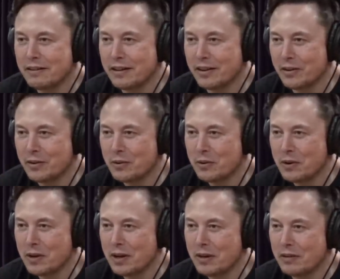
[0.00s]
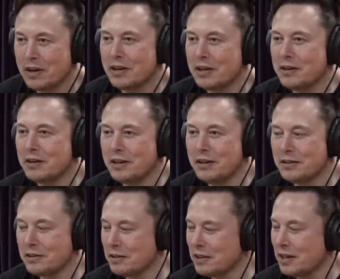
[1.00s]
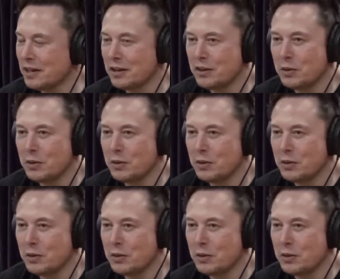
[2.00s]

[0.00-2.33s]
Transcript: Right now, here's the thing.